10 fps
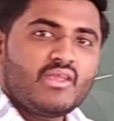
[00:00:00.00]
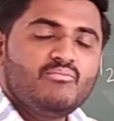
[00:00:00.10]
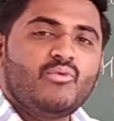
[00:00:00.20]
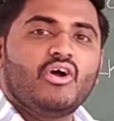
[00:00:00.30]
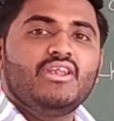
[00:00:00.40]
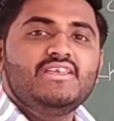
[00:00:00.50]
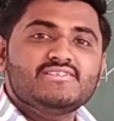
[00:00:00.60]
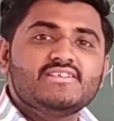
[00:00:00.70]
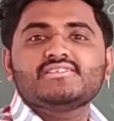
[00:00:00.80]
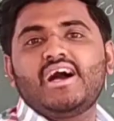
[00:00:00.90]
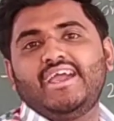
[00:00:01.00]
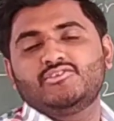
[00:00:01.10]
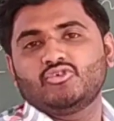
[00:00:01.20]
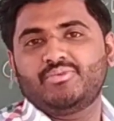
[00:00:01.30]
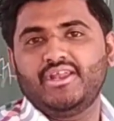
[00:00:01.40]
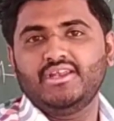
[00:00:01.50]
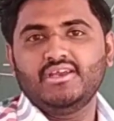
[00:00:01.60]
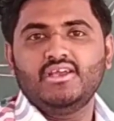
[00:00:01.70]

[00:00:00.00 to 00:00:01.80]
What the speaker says: polycis isoprene.